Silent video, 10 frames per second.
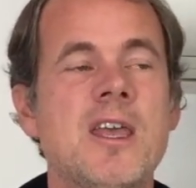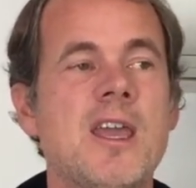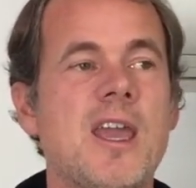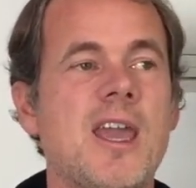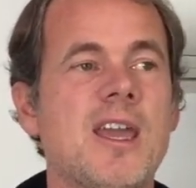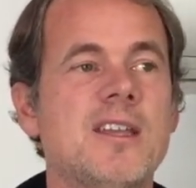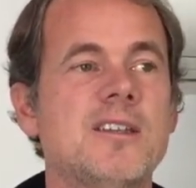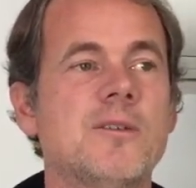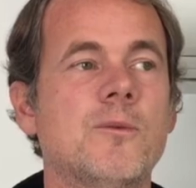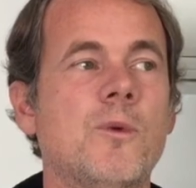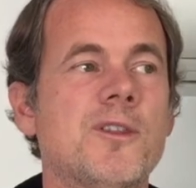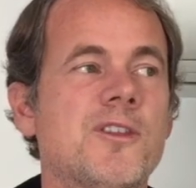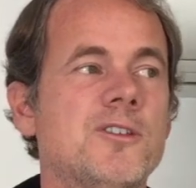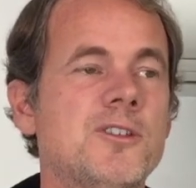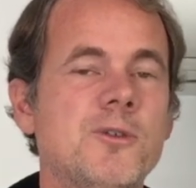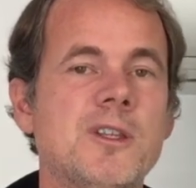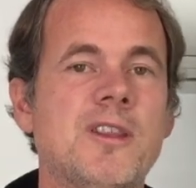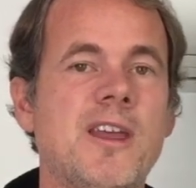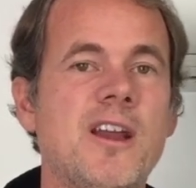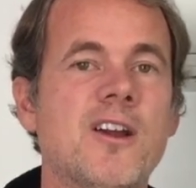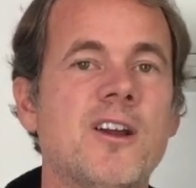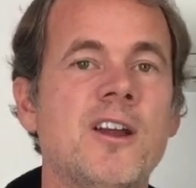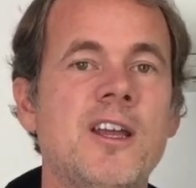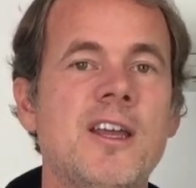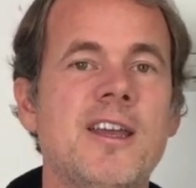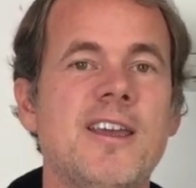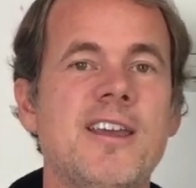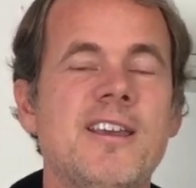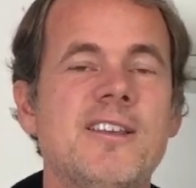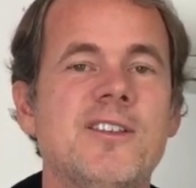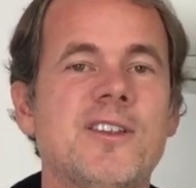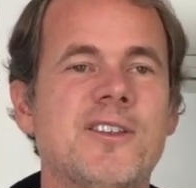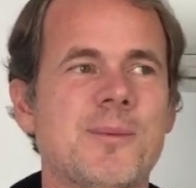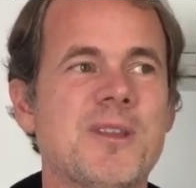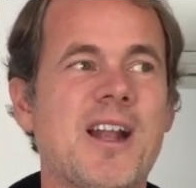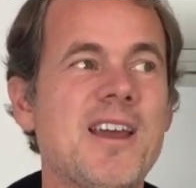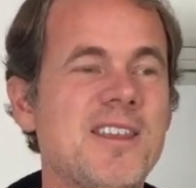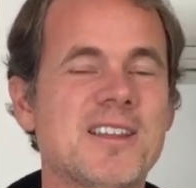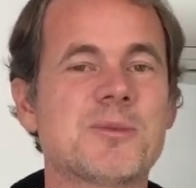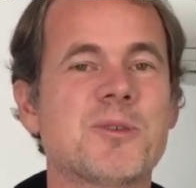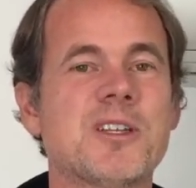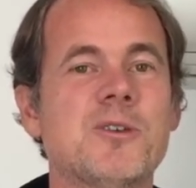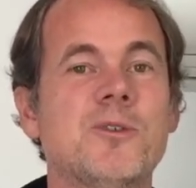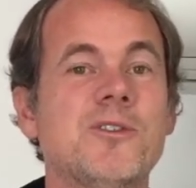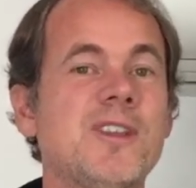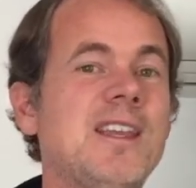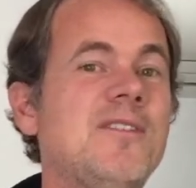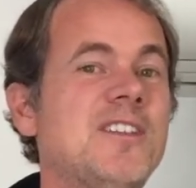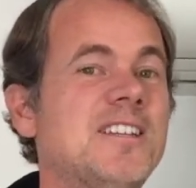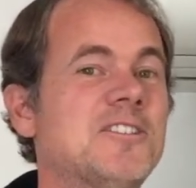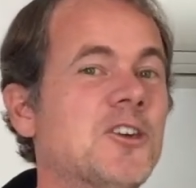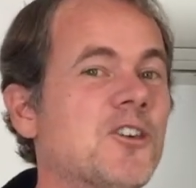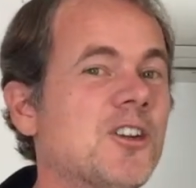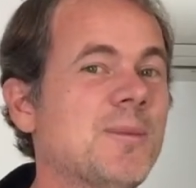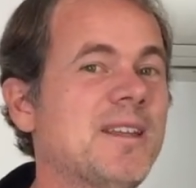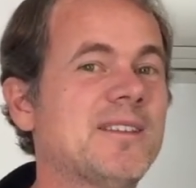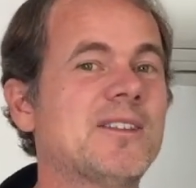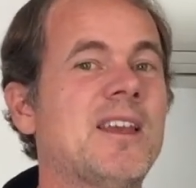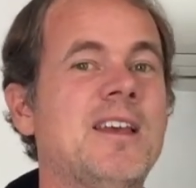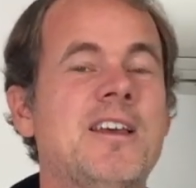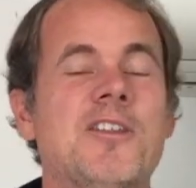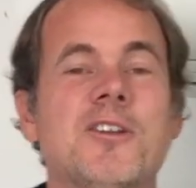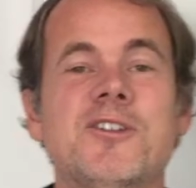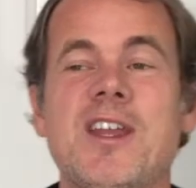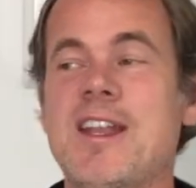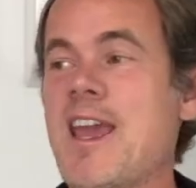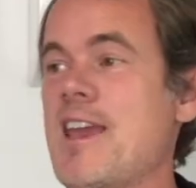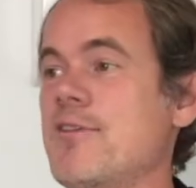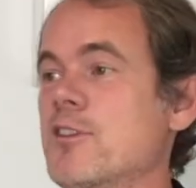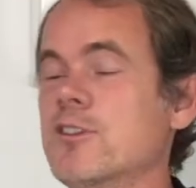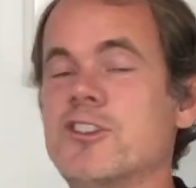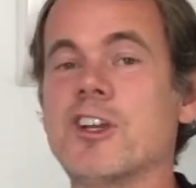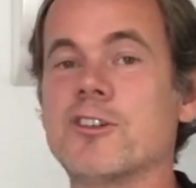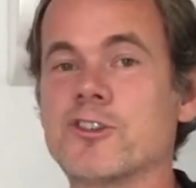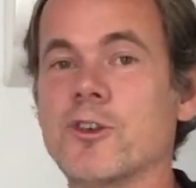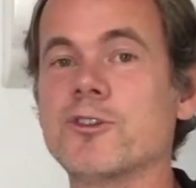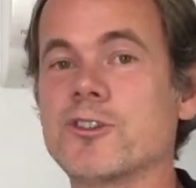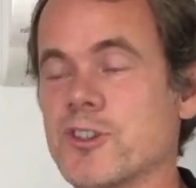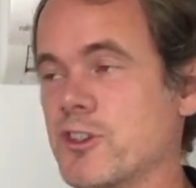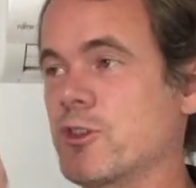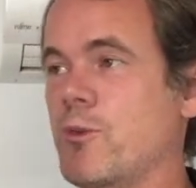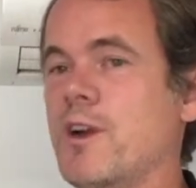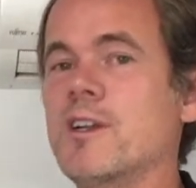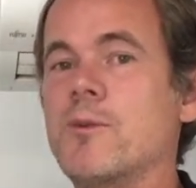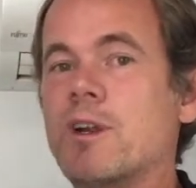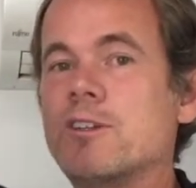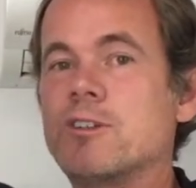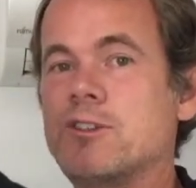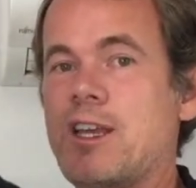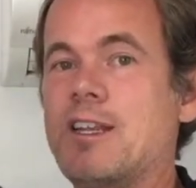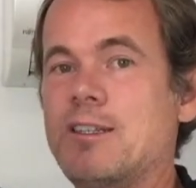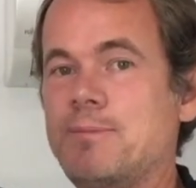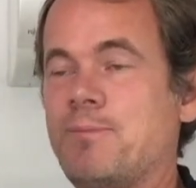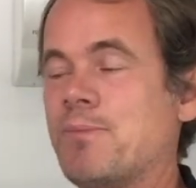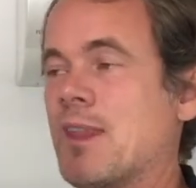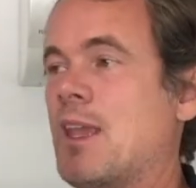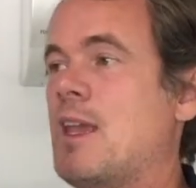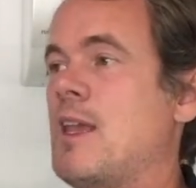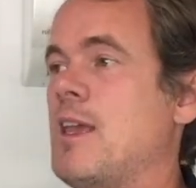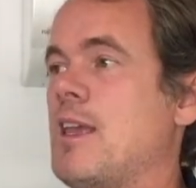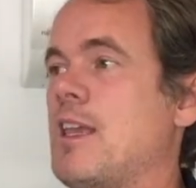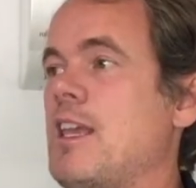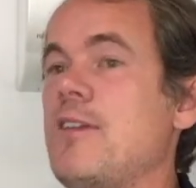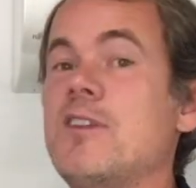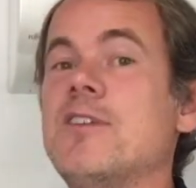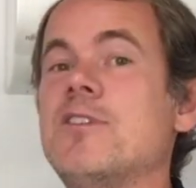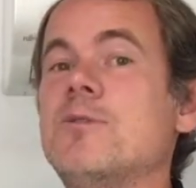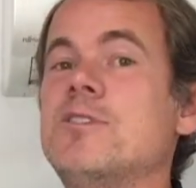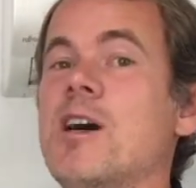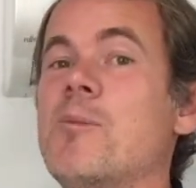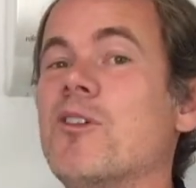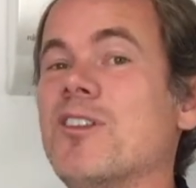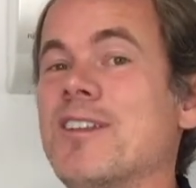And what they're doing there is something I think is pretty cool, is even in tournaments, they're saying, hey, if your shoulders are square to where you're setting, even if you double,